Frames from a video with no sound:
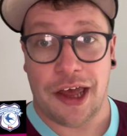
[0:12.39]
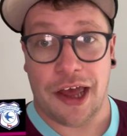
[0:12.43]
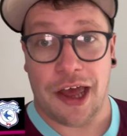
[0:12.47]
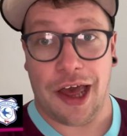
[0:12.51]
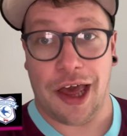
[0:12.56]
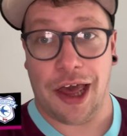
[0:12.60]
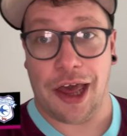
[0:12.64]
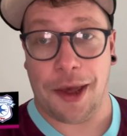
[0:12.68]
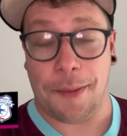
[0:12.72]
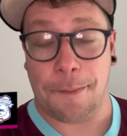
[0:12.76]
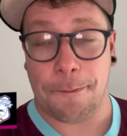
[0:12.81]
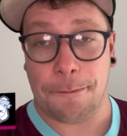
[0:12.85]

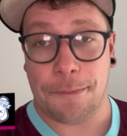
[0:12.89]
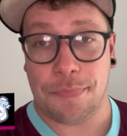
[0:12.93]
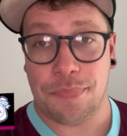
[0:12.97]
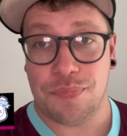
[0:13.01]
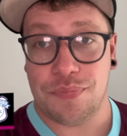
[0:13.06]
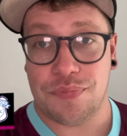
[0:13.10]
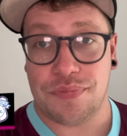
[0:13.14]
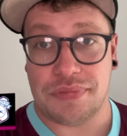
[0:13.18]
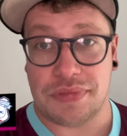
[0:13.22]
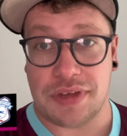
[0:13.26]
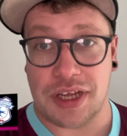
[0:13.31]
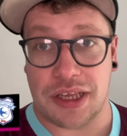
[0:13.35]

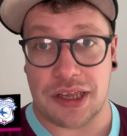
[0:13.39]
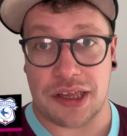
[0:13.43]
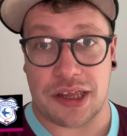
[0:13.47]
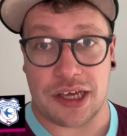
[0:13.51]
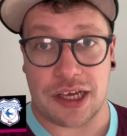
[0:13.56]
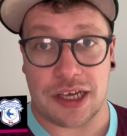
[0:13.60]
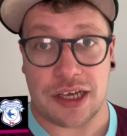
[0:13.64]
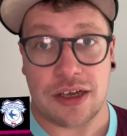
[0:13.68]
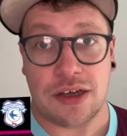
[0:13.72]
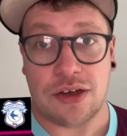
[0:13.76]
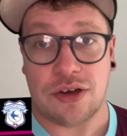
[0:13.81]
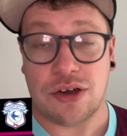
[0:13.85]
Didn't
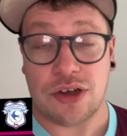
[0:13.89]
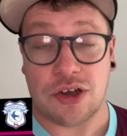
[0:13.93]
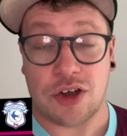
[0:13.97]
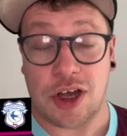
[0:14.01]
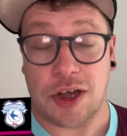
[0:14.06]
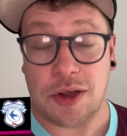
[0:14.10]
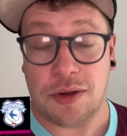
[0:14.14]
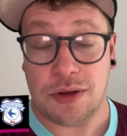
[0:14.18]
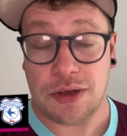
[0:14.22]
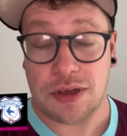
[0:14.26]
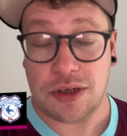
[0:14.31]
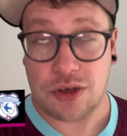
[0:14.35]
think it
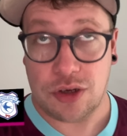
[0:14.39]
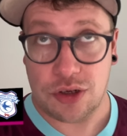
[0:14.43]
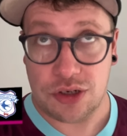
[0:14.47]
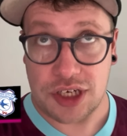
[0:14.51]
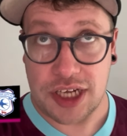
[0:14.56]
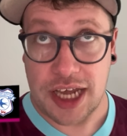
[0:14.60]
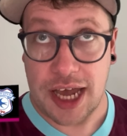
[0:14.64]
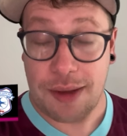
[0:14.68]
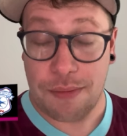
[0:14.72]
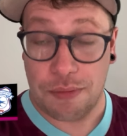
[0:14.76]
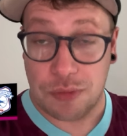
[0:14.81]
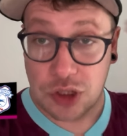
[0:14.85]
could
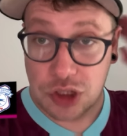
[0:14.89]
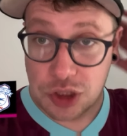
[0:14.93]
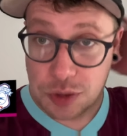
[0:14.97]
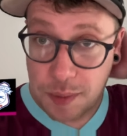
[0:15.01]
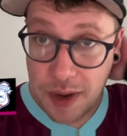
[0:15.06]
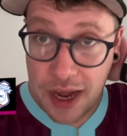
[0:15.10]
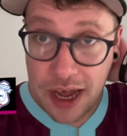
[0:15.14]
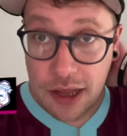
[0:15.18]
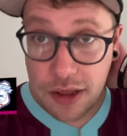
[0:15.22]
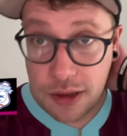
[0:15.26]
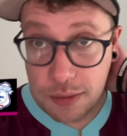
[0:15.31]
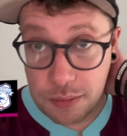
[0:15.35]
get much
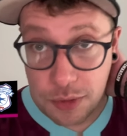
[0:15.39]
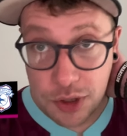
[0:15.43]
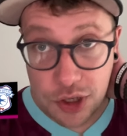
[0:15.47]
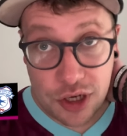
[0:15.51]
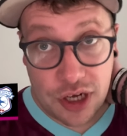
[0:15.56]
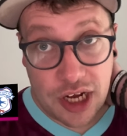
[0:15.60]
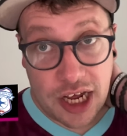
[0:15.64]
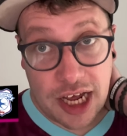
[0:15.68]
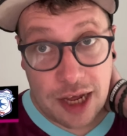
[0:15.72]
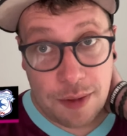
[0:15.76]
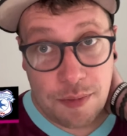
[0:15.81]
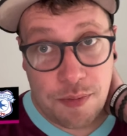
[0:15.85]
better than
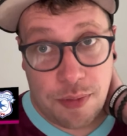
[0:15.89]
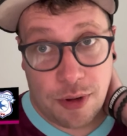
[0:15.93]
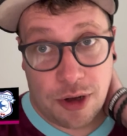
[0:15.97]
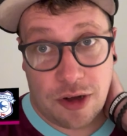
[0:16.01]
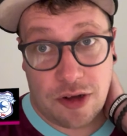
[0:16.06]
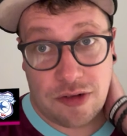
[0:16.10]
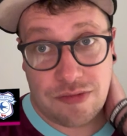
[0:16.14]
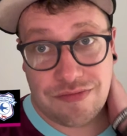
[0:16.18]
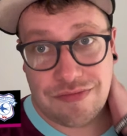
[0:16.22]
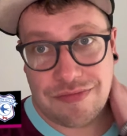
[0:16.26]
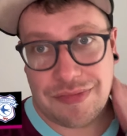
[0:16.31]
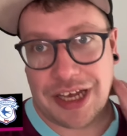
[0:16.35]
Monday,
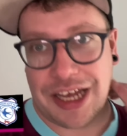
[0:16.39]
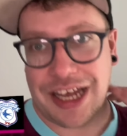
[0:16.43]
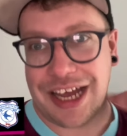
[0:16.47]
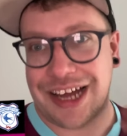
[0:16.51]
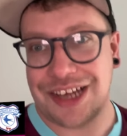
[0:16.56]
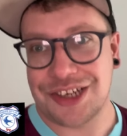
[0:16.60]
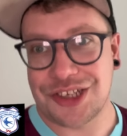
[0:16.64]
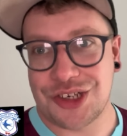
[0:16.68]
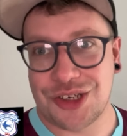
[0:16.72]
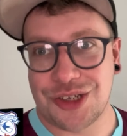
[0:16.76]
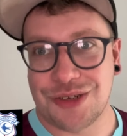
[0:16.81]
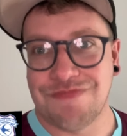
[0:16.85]
but it
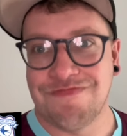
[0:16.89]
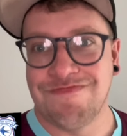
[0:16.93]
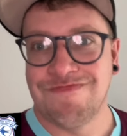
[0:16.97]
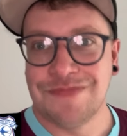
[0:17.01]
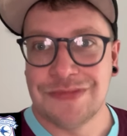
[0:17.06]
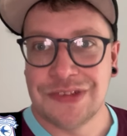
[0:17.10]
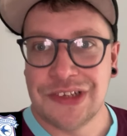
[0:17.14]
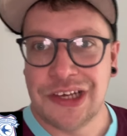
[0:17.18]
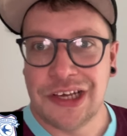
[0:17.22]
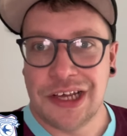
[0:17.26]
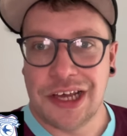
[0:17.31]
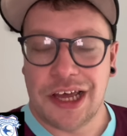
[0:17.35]
has done.
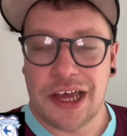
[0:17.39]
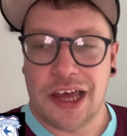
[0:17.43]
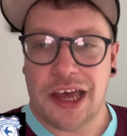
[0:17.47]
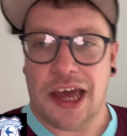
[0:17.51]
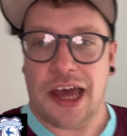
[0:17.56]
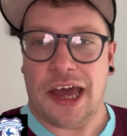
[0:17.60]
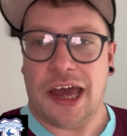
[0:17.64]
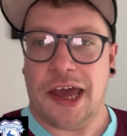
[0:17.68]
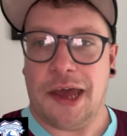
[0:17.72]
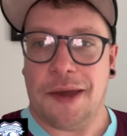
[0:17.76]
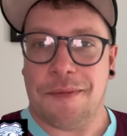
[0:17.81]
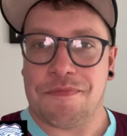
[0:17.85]

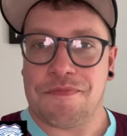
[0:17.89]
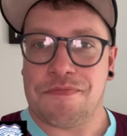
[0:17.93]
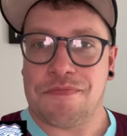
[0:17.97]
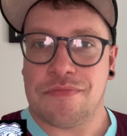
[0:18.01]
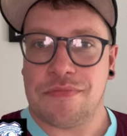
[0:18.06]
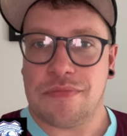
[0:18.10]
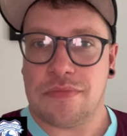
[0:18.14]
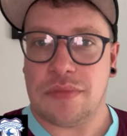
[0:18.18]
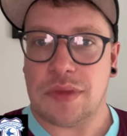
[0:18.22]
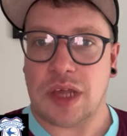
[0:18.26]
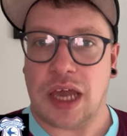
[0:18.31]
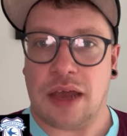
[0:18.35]

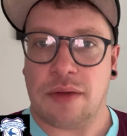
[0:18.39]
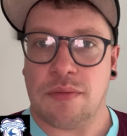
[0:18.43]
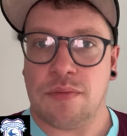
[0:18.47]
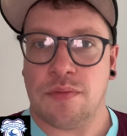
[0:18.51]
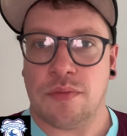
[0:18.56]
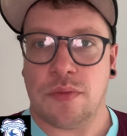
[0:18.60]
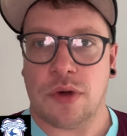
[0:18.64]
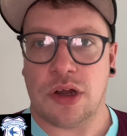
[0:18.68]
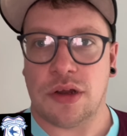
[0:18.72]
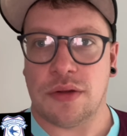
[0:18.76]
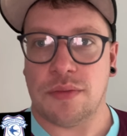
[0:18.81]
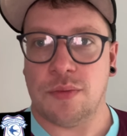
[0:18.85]
Yeah,
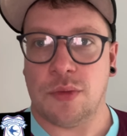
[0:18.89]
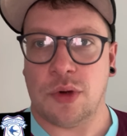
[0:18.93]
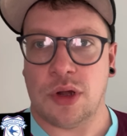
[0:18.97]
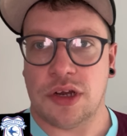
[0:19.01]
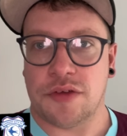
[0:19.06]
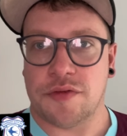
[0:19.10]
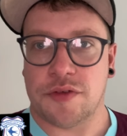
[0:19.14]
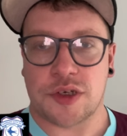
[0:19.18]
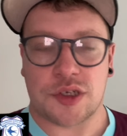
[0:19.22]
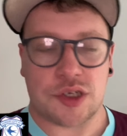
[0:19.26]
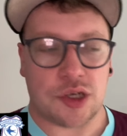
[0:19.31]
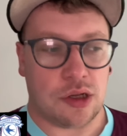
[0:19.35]
what
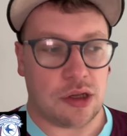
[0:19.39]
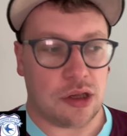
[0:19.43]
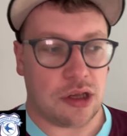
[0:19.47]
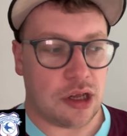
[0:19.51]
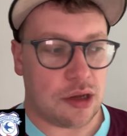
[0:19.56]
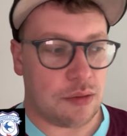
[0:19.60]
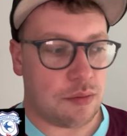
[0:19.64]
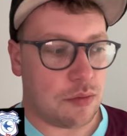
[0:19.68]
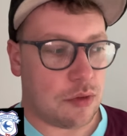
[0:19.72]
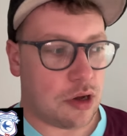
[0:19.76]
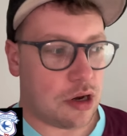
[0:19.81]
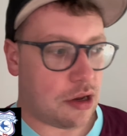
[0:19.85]
a result,
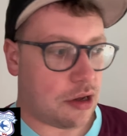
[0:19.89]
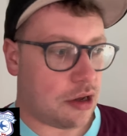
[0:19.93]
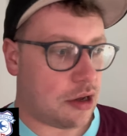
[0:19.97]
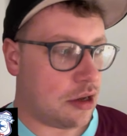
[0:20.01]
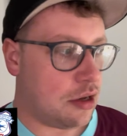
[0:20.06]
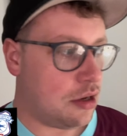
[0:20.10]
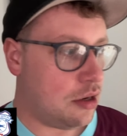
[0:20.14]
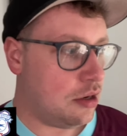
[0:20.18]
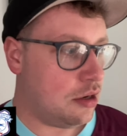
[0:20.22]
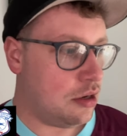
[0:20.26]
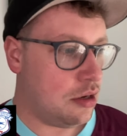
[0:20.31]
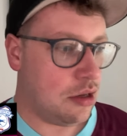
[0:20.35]
and what
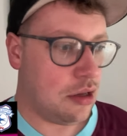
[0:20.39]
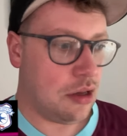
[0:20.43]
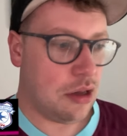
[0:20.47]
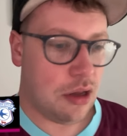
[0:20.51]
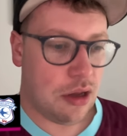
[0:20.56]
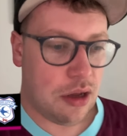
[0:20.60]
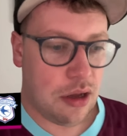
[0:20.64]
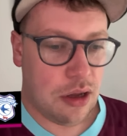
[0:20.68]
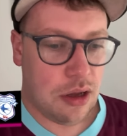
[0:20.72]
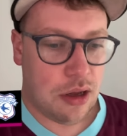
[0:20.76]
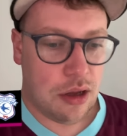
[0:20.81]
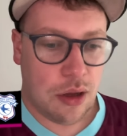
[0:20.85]

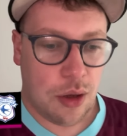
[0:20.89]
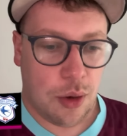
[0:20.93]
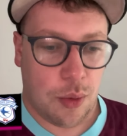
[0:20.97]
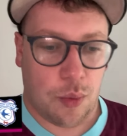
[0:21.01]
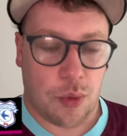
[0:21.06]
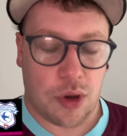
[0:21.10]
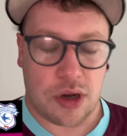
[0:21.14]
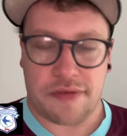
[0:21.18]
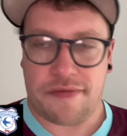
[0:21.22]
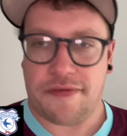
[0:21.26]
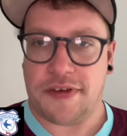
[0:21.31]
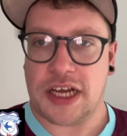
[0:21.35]

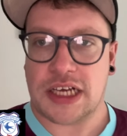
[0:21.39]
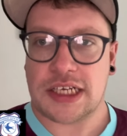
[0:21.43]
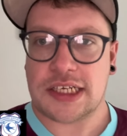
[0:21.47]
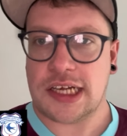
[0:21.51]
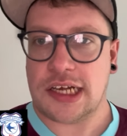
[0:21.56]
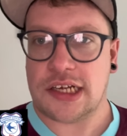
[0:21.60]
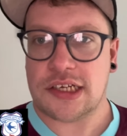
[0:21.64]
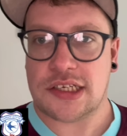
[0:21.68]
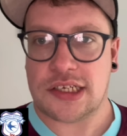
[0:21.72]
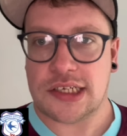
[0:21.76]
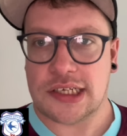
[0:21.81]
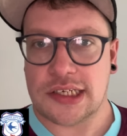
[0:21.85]
a
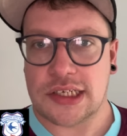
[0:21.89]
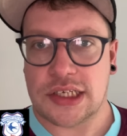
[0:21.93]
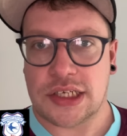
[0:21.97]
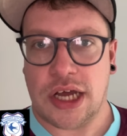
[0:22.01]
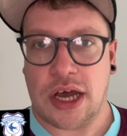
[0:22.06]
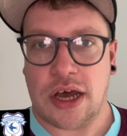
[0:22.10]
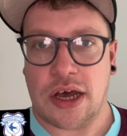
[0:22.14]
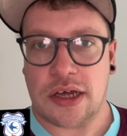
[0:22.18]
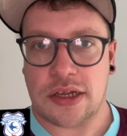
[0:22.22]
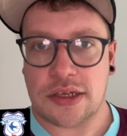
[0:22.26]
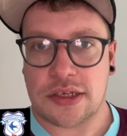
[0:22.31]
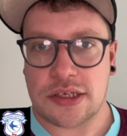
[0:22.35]
fantastic
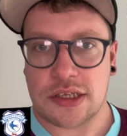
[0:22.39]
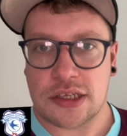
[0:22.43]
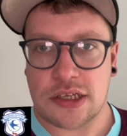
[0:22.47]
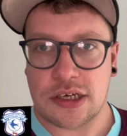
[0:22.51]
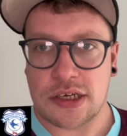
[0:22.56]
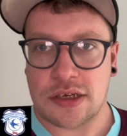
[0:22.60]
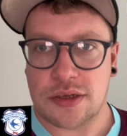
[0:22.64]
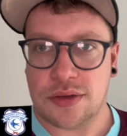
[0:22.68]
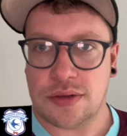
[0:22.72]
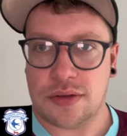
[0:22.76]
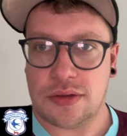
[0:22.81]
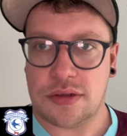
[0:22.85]
start to
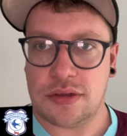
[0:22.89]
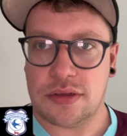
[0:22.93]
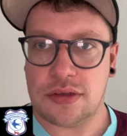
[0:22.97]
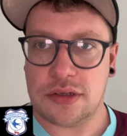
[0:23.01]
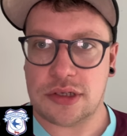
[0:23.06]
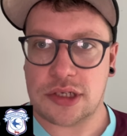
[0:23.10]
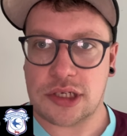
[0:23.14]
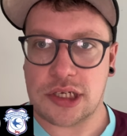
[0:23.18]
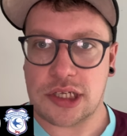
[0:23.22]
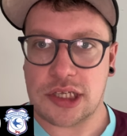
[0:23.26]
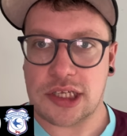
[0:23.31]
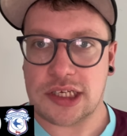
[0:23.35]

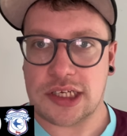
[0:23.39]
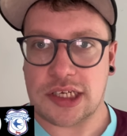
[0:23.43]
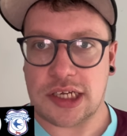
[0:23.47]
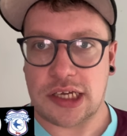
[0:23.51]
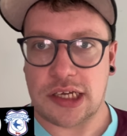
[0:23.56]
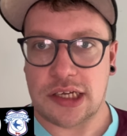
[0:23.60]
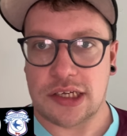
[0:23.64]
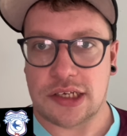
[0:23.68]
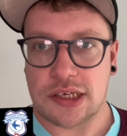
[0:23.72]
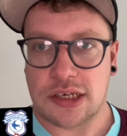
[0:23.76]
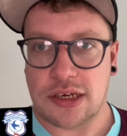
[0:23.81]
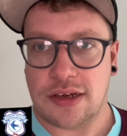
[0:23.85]
the
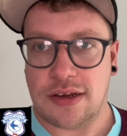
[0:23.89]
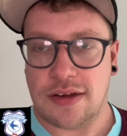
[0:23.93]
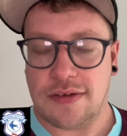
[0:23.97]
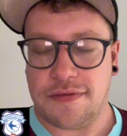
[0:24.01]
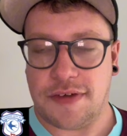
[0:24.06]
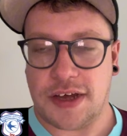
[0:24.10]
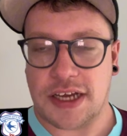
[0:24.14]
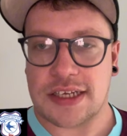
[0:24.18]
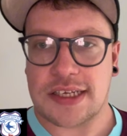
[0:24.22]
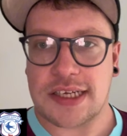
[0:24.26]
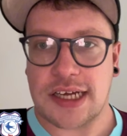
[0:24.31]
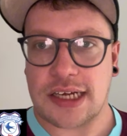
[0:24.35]
season, and a
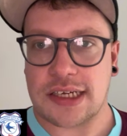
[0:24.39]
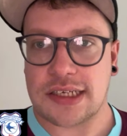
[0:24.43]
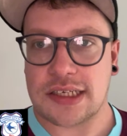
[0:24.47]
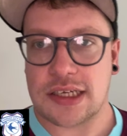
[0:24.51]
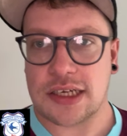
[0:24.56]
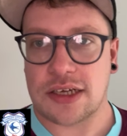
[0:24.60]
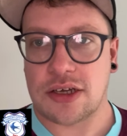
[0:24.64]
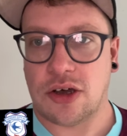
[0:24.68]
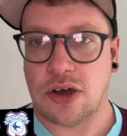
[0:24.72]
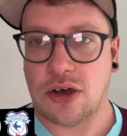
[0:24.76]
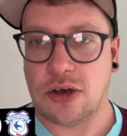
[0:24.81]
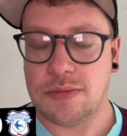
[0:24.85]

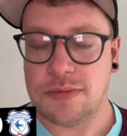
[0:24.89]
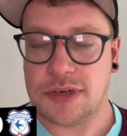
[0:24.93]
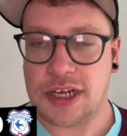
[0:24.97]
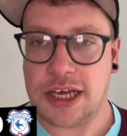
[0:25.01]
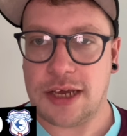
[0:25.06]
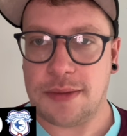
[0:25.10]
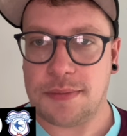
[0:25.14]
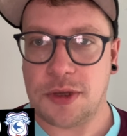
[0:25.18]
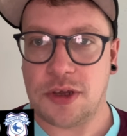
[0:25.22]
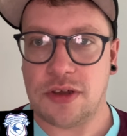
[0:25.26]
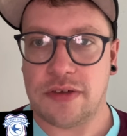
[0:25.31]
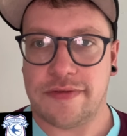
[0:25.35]
fantastic home
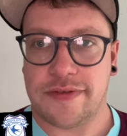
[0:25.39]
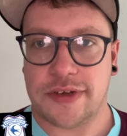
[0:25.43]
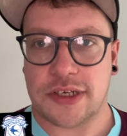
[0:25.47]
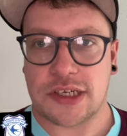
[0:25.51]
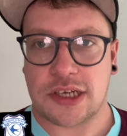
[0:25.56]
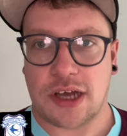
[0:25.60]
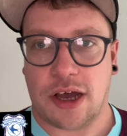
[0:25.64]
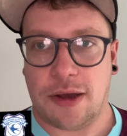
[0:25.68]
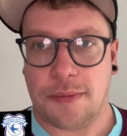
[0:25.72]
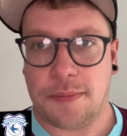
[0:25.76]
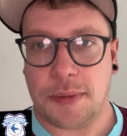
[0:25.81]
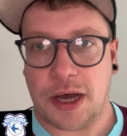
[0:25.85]
debut for
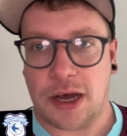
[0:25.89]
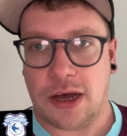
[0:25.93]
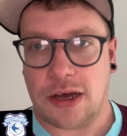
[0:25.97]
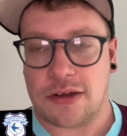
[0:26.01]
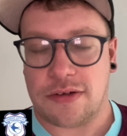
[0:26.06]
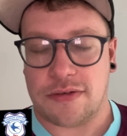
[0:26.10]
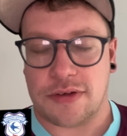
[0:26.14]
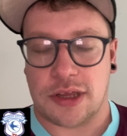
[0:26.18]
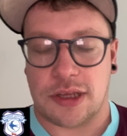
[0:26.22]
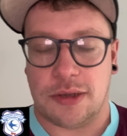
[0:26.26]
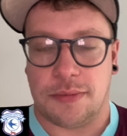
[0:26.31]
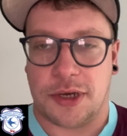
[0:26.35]
Scott
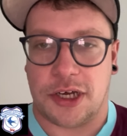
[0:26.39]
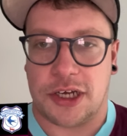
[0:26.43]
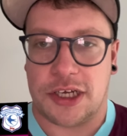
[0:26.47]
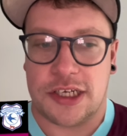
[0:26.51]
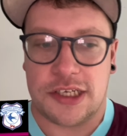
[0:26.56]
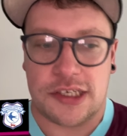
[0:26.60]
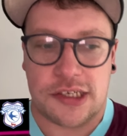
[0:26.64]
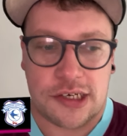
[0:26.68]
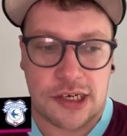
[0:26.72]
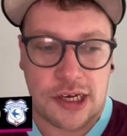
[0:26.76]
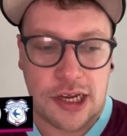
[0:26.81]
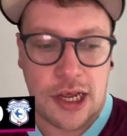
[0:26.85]
Parker and the
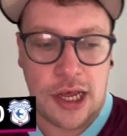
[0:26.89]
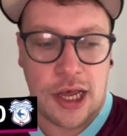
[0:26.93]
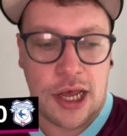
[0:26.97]
boys.